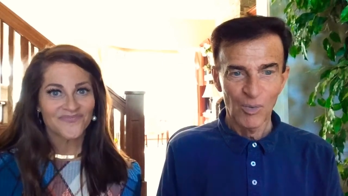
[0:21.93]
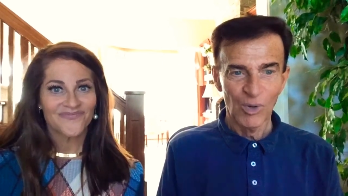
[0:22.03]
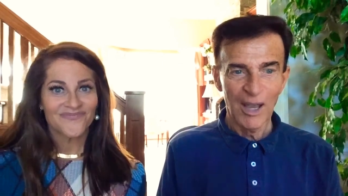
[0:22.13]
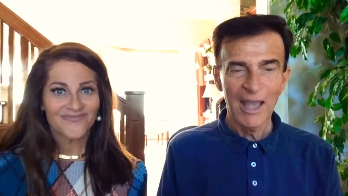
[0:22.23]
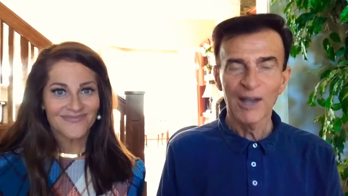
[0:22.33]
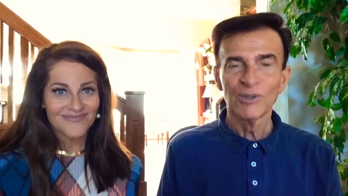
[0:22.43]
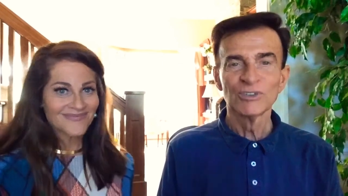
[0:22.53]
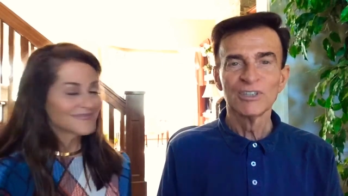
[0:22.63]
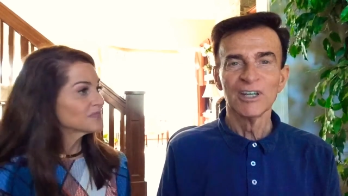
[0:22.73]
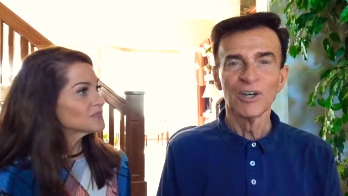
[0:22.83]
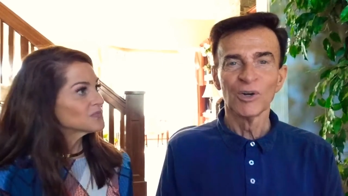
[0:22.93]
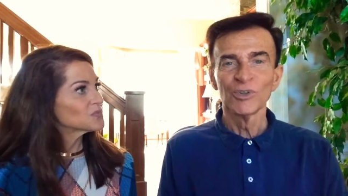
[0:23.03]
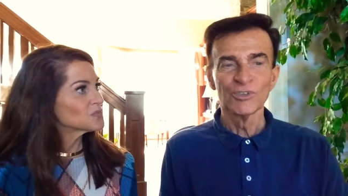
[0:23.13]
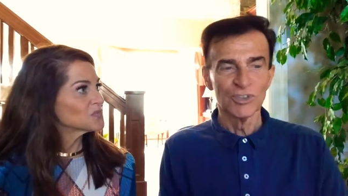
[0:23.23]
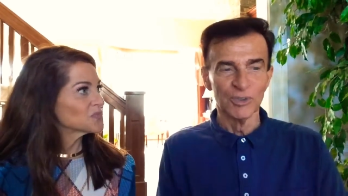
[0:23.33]
Speaker 1: We're housed in an
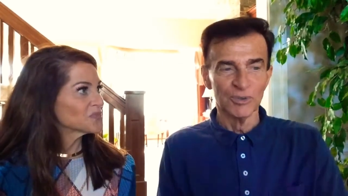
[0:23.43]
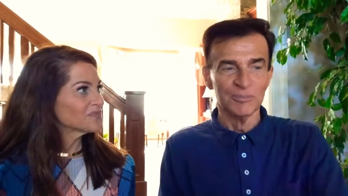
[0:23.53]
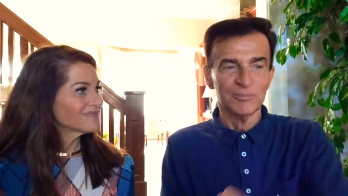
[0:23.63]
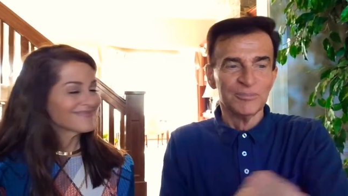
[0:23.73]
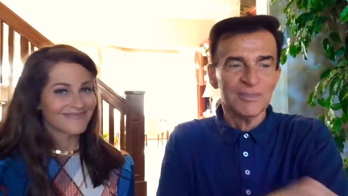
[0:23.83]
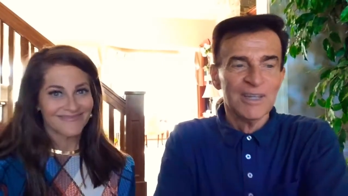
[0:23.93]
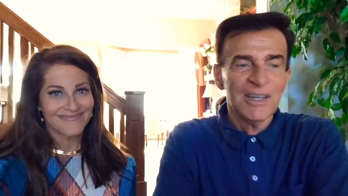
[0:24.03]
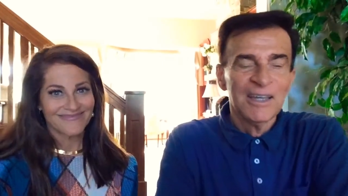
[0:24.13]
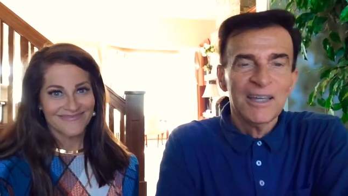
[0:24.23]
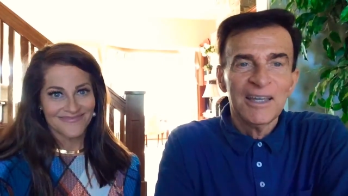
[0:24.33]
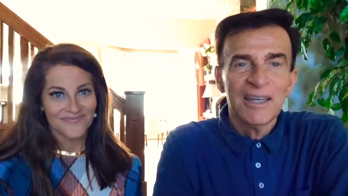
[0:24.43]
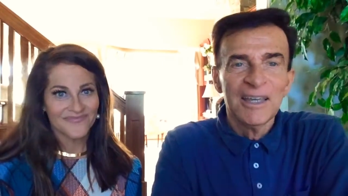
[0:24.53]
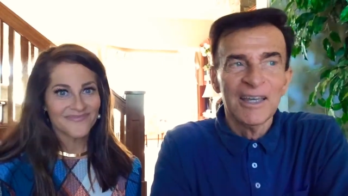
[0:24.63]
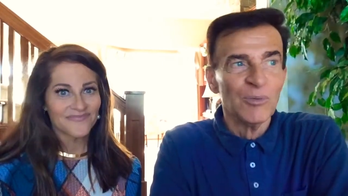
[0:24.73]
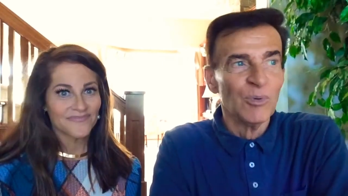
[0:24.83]
earth suit,
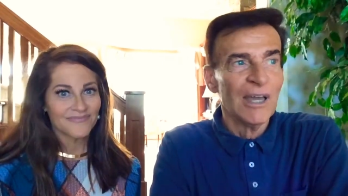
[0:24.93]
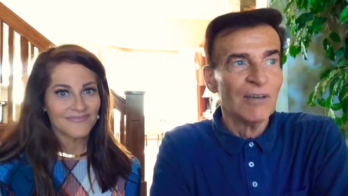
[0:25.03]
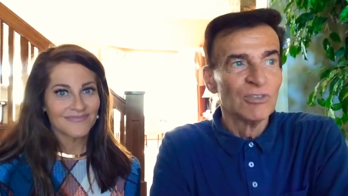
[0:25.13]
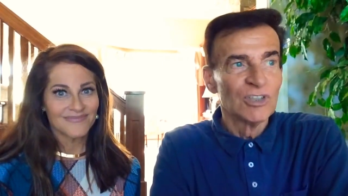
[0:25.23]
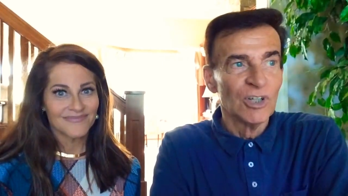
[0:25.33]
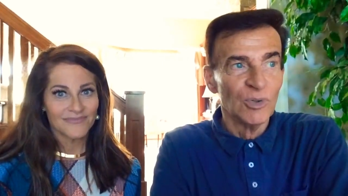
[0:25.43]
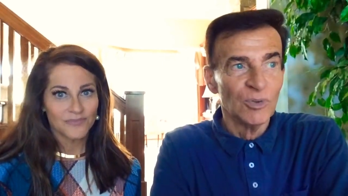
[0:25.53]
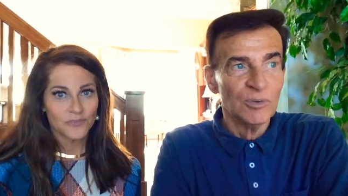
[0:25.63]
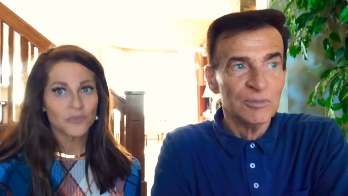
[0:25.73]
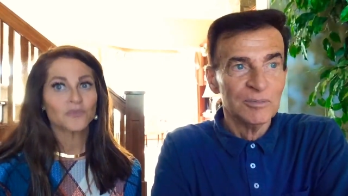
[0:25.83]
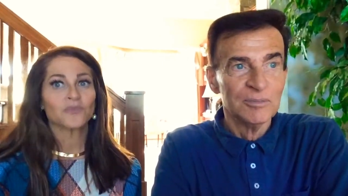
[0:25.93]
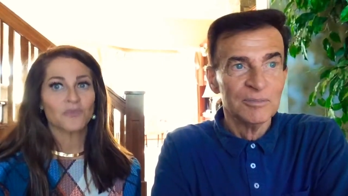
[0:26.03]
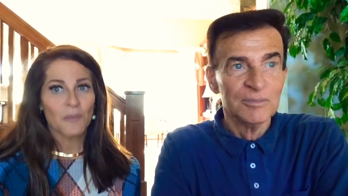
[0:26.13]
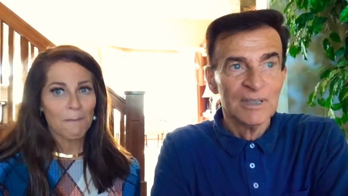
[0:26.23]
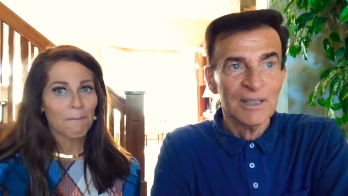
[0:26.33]
and we have a soul.
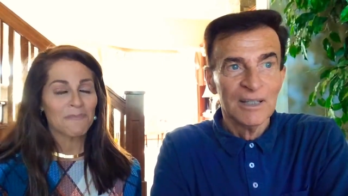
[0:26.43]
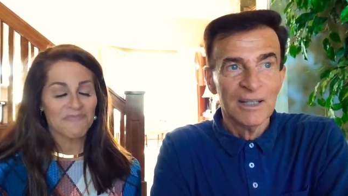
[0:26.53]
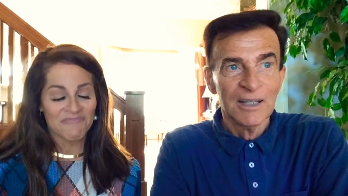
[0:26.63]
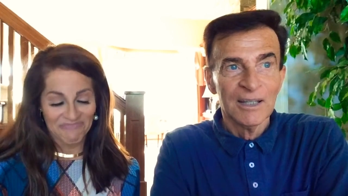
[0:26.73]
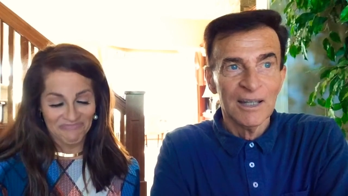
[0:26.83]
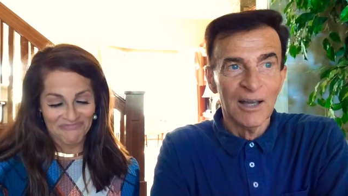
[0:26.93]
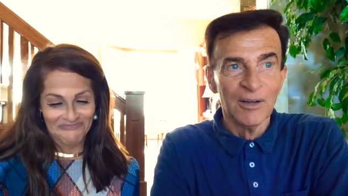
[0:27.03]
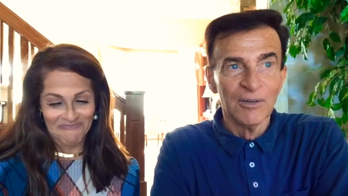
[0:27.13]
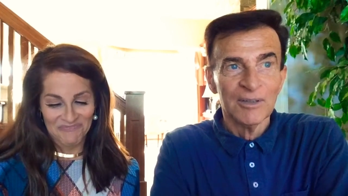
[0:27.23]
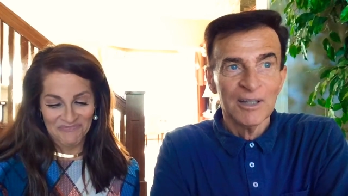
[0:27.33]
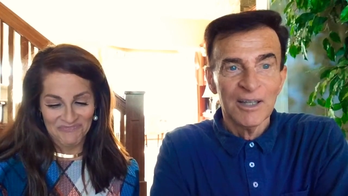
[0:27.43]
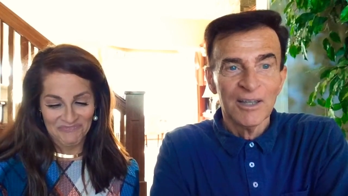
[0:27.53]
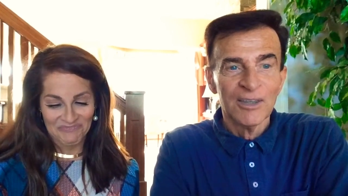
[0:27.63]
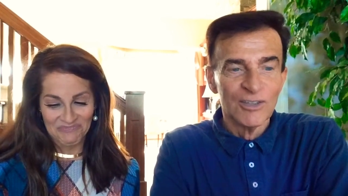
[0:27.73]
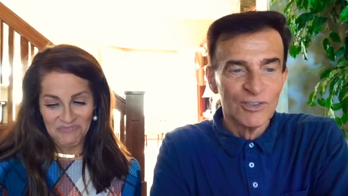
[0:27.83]
Now,
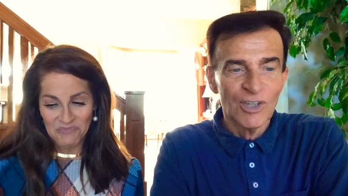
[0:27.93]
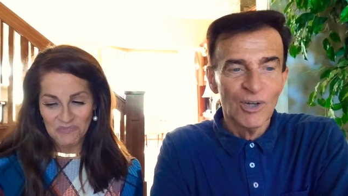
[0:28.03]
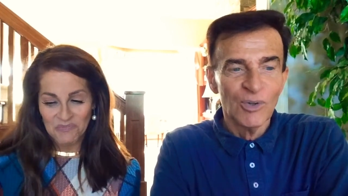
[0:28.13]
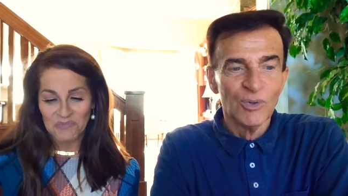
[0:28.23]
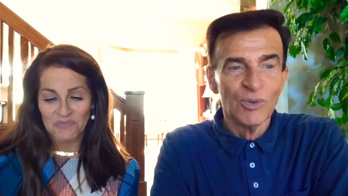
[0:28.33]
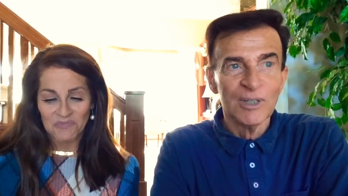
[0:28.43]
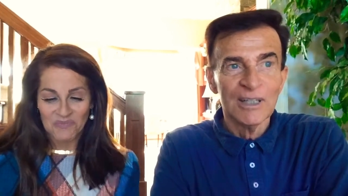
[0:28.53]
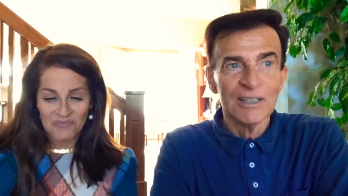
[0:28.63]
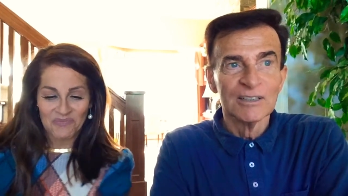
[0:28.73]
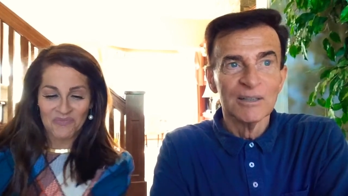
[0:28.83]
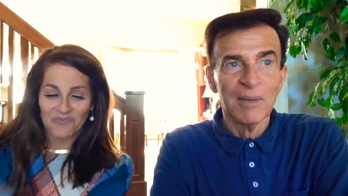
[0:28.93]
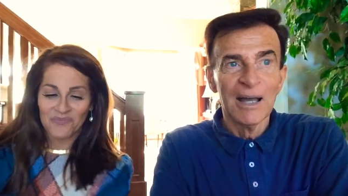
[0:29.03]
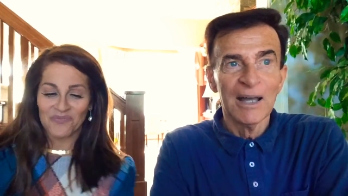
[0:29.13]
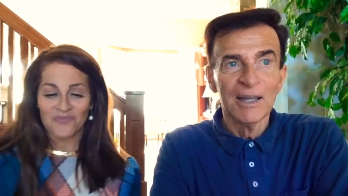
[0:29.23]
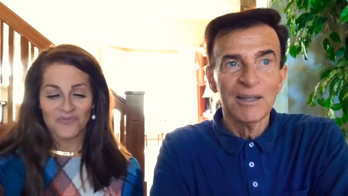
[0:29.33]
the soul is the
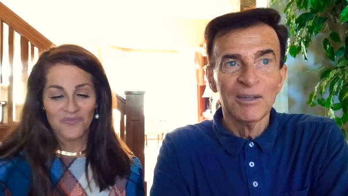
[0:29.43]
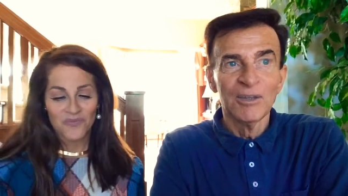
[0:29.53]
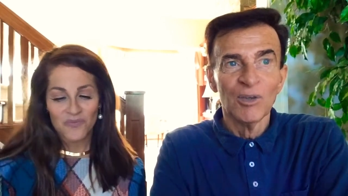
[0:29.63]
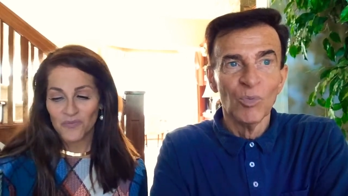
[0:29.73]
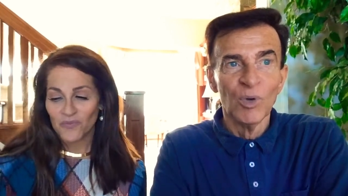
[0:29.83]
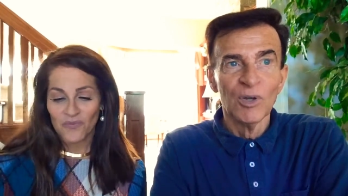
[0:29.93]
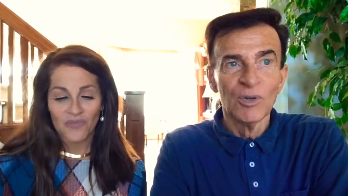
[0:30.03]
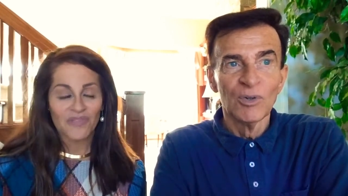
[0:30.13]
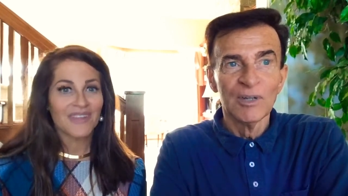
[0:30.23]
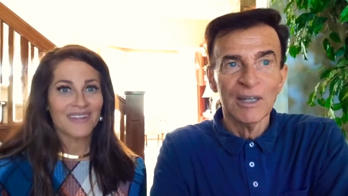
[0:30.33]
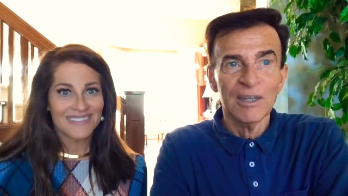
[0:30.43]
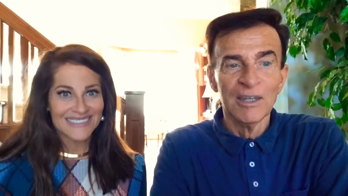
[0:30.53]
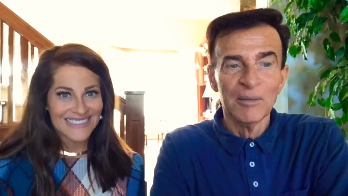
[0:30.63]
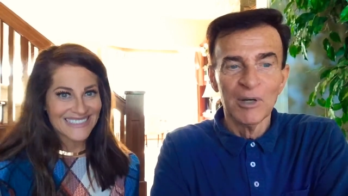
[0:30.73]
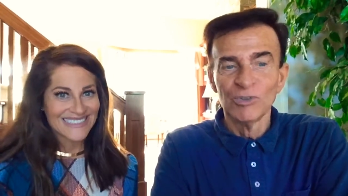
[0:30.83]
mind, the will, and
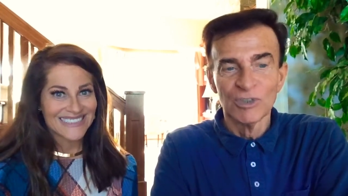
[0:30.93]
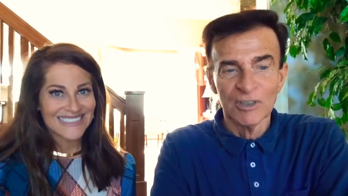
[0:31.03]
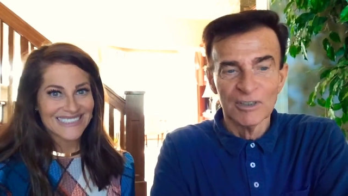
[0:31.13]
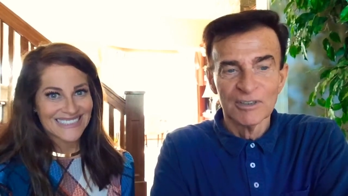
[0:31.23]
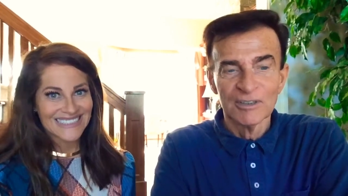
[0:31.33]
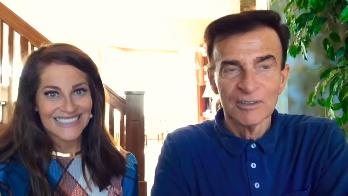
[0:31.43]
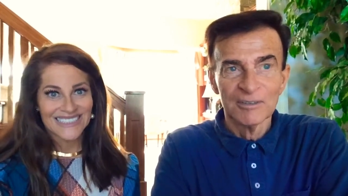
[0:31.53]
the emotions.